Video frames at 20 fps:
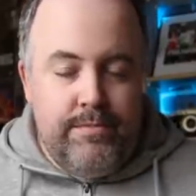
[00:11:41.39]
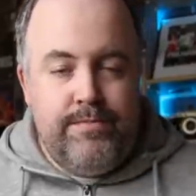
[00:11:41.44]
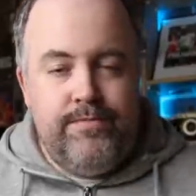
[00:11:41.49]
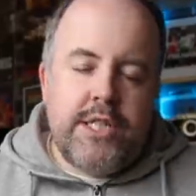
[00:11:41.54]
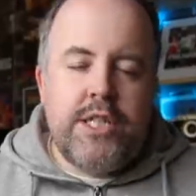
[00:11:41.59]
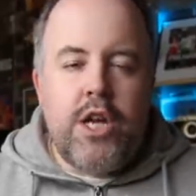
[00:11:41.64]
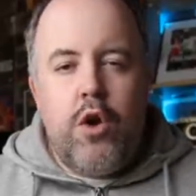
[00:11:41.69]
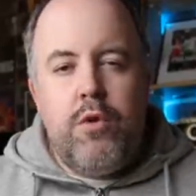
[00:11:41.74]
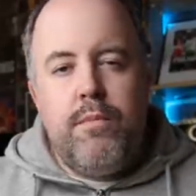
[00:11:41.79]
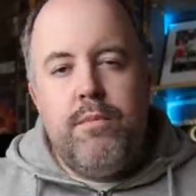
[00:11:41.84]

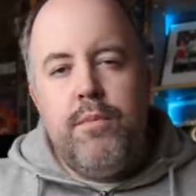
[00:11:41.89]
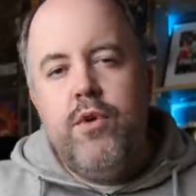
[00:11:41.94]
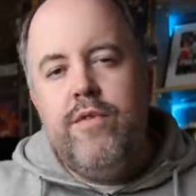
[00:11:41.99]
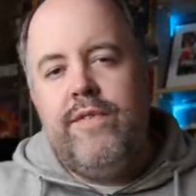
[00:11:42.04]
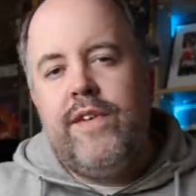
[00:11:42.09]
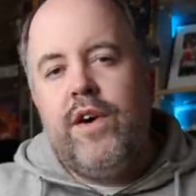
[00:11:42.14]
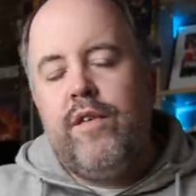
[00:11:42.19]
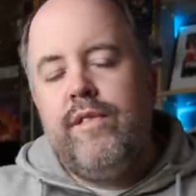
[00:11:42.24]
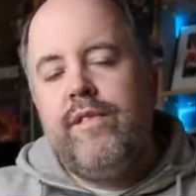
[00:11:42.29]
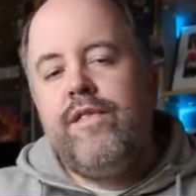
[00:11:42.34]
So
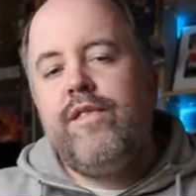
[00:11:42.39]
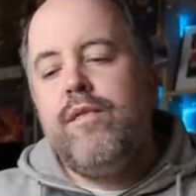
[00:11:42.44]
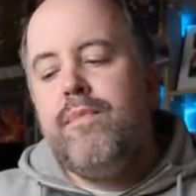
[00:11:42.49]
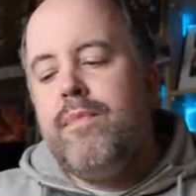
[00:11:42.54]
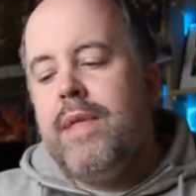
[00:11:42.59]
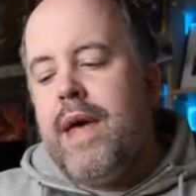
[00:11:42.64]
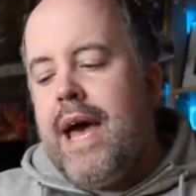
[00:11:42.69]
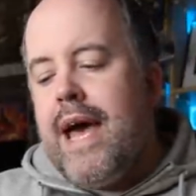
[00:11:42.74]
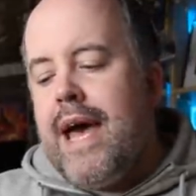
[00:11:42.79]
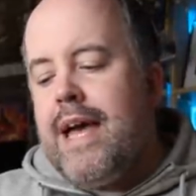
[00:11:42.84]
moving on from
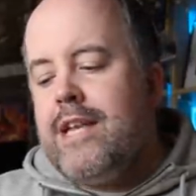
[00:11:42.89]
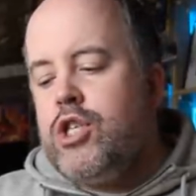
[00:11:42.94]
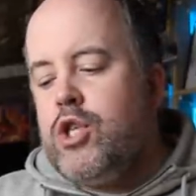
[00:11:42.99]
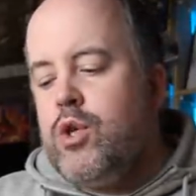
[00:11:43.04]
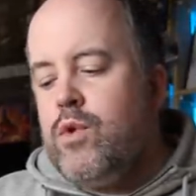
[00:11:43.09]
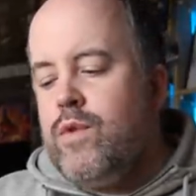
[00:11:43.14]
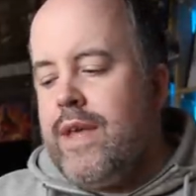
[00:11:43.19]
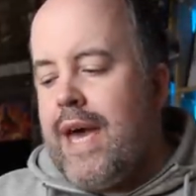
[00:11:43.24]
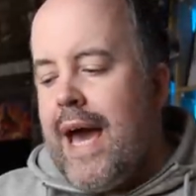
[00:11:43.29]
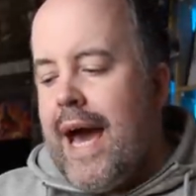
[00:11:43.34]
there
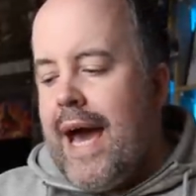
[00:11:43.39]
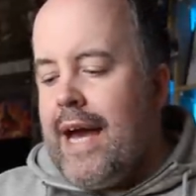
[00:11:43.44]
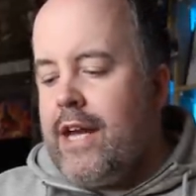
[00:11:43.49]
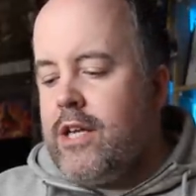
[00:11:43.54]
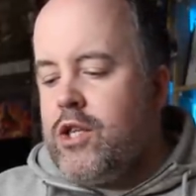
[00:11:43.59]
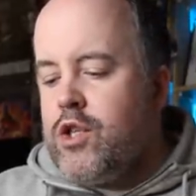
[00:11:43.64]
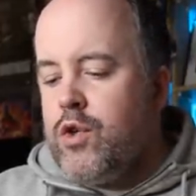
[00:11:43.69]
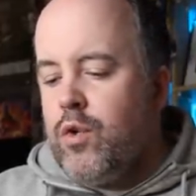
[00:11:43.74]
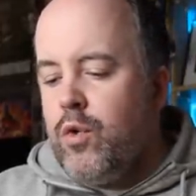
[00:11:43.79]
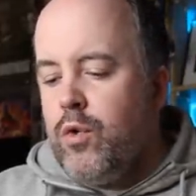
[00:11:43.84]
to the
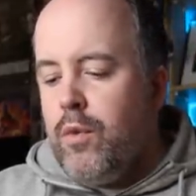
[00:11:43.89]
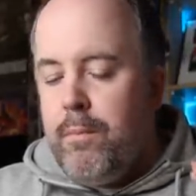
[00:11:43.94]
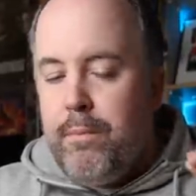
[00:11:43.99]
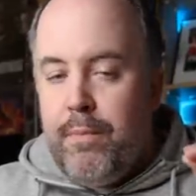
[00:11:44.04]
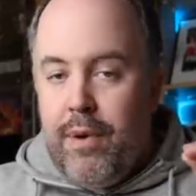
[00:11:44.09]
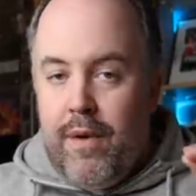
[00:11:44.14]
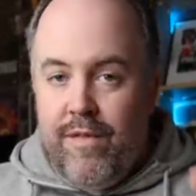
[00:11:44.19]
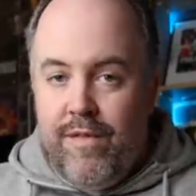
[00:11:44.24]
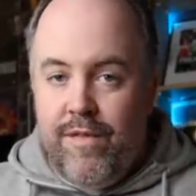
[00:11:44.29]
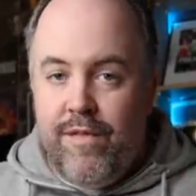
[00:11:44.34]
actual
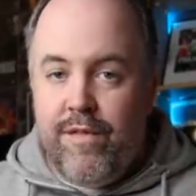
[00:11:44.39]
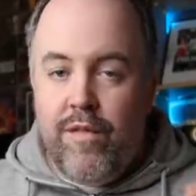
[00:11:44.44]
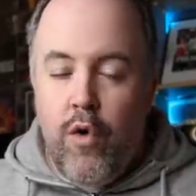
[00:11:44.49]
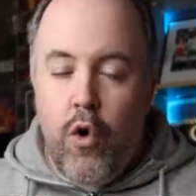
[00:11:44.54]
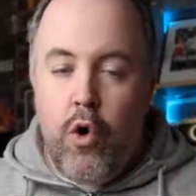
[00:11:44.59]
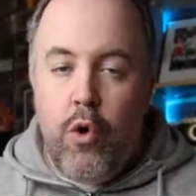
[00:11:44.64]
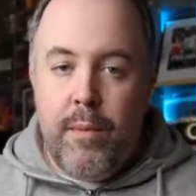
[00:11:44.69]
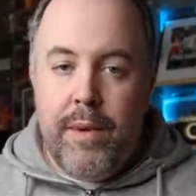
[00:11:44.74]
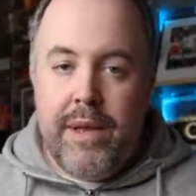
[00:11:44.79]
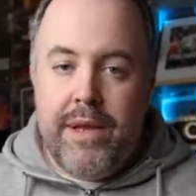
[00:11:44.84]

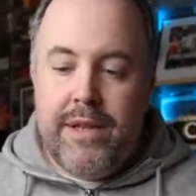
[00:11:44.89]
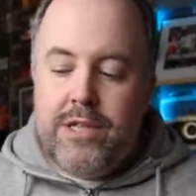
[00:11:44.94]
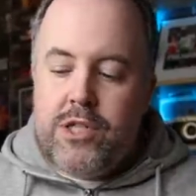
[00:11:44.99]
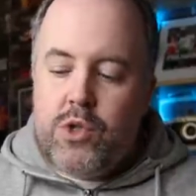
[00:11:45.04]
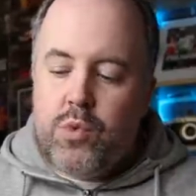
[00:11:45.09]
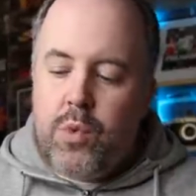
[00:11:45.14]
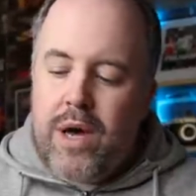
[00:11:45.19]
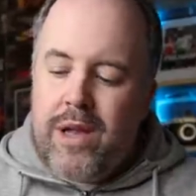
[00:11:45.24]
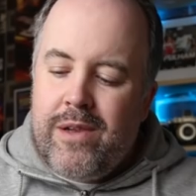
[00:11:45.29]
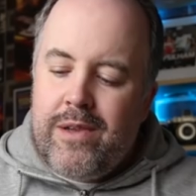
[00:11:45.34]

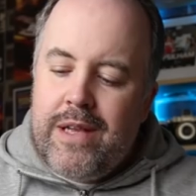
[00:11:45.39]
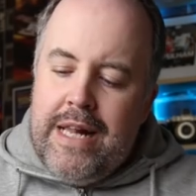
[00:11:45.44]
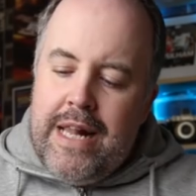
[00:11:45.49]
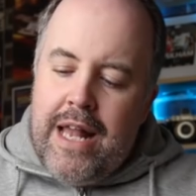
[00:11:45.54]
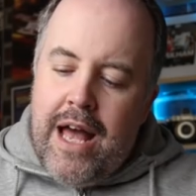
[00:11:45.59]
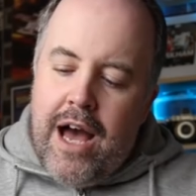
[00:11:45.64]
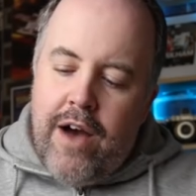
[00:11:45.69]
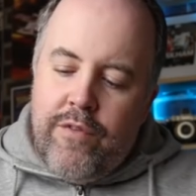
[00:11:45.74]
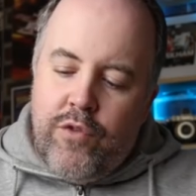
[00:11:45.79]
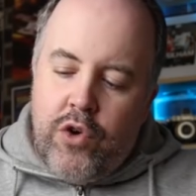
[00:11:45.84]
performance. Well,
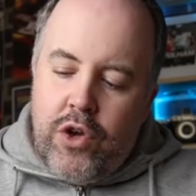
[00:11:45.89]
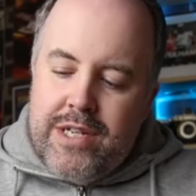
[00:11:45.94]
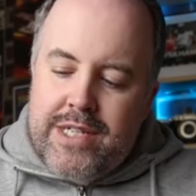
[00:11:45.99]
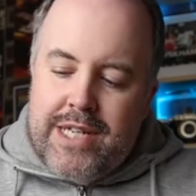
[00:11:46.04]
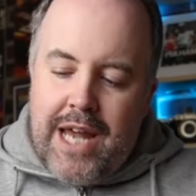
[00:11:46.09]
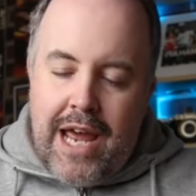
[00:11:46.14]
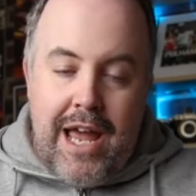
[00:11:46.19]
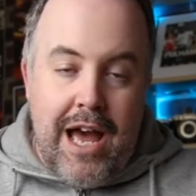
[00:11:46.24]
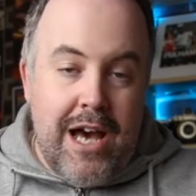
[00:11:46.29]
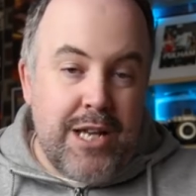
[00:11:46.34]
I've got to
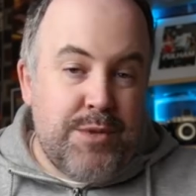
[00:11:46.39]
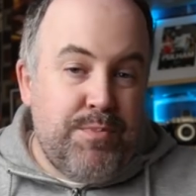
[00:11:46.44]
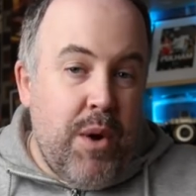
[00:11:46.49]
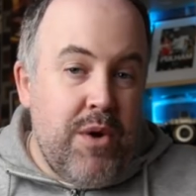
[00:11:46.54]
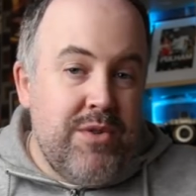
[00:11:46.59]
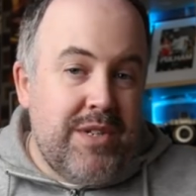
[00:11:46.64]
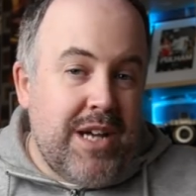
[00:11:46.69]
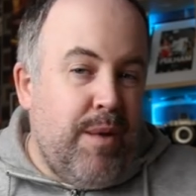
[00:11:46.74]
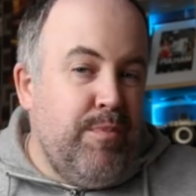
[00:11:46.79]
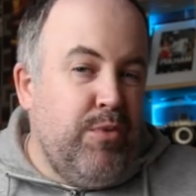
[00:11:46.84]
say, I
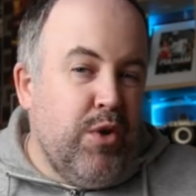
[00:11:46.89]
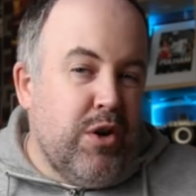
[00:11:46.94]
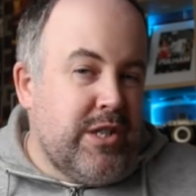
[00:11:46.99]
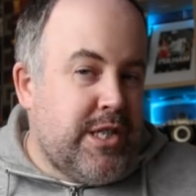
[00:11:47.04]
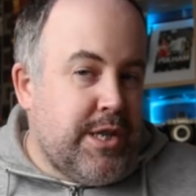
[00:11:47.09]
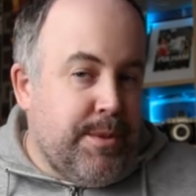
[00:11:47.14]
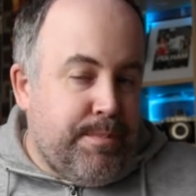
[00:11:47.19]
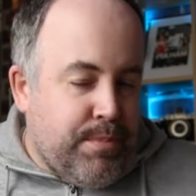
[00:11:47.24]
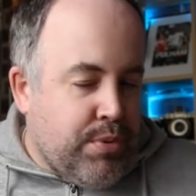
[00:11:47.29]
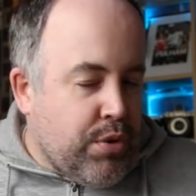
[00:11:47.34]
suppose I'm not
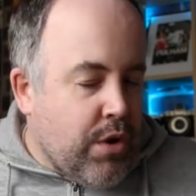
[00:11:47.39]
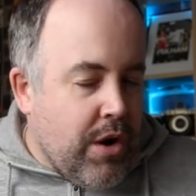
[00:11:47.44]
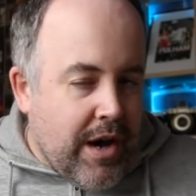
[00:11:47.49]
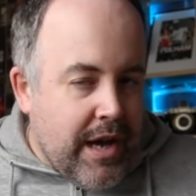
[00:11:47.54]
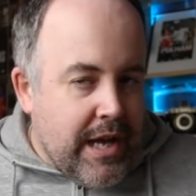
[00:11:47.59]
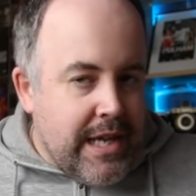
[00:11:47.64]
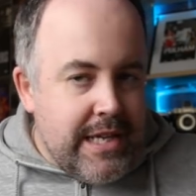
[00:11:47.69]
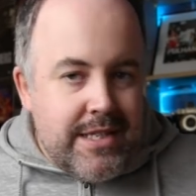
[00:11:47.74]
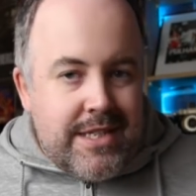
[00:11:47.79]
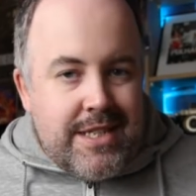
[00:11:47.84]

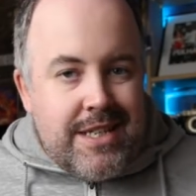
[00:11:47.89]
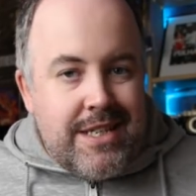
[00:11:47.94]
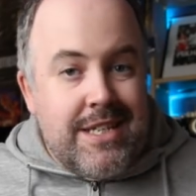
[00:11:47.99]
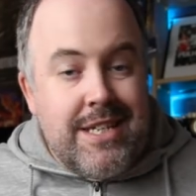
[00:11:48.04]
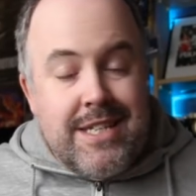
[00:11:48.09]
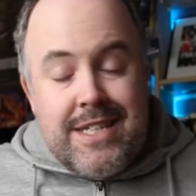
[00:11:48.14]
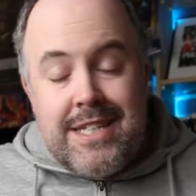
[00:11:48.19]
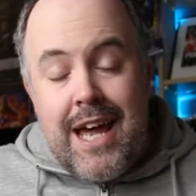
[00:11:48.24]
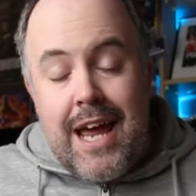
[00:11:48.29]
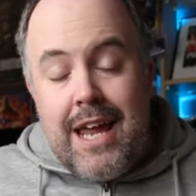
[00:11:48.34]
surprised
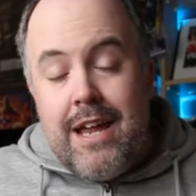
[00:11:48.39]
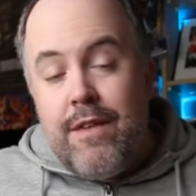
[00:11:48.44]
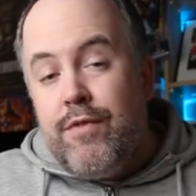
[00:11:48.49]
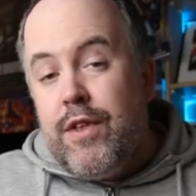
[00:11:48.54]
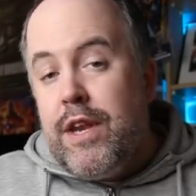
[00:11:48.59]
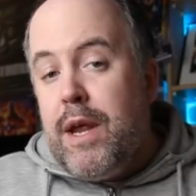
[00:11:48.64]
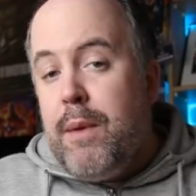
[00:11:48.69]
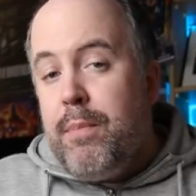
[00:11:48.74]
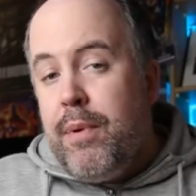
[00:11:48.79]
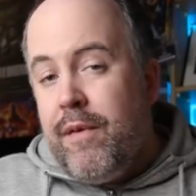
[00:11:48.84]
to say
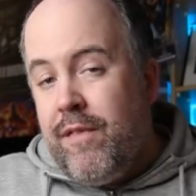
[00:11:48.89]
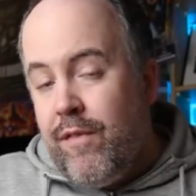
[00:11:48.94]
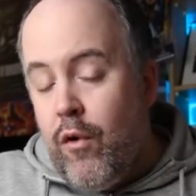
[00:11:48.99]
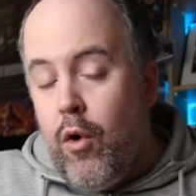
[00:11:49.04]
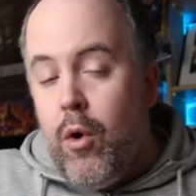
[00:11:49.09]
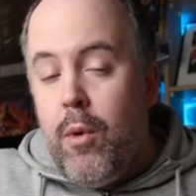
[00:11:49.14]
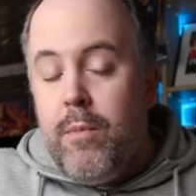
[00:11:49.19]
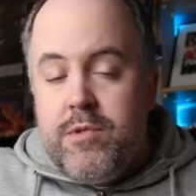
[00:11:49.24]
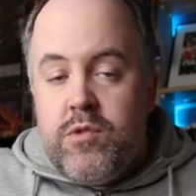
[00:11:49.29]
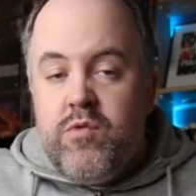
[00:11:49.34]
that it
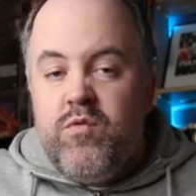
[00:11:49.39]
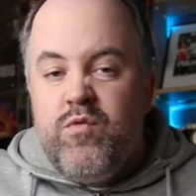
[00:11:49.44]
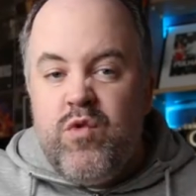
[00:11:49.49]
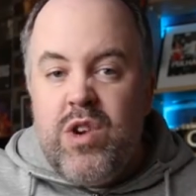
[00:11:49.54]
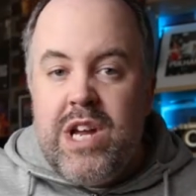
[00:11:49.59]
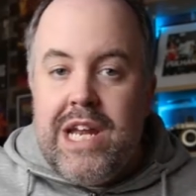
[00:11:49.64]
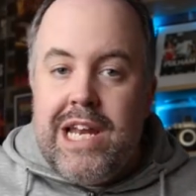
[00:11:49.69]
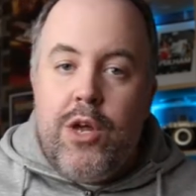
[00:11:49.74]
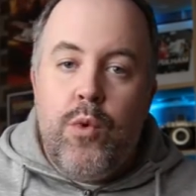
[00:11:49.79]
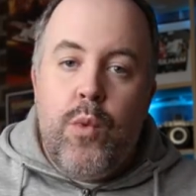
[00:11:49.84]
performed
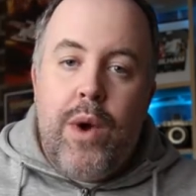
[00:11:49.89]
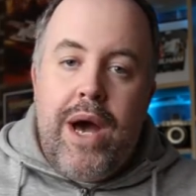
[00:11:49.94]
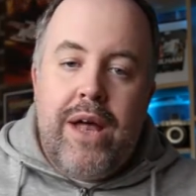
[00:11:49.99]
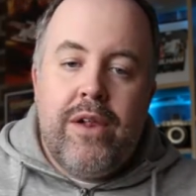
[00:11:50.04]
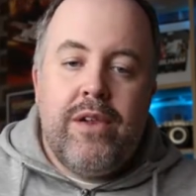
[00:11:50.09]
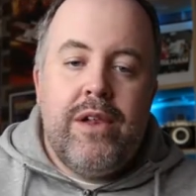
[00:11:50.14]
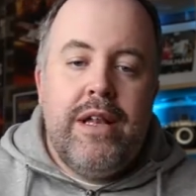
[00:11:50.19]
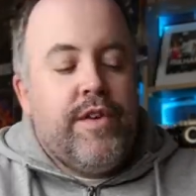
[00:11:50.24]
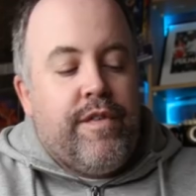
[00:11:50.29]
really well.